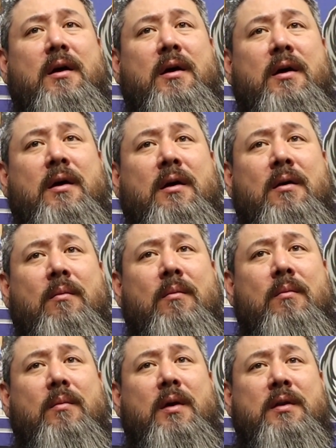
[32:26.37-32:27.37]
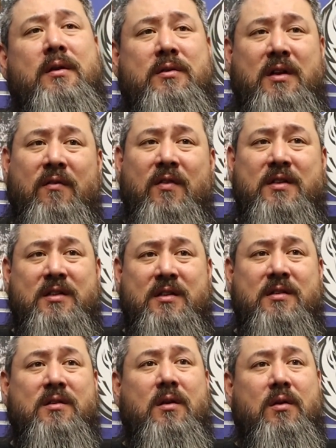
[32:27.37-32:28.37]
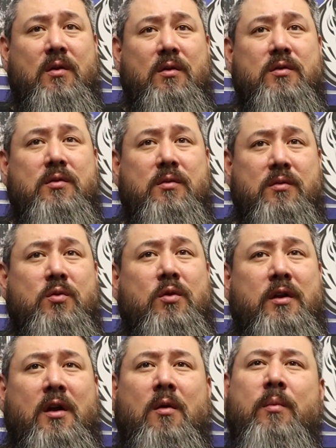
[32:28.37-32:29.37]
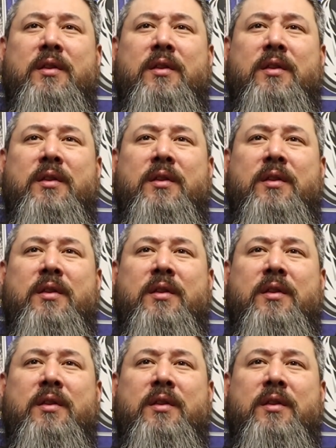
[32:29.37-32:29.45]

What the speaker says: and their defense is sort of young.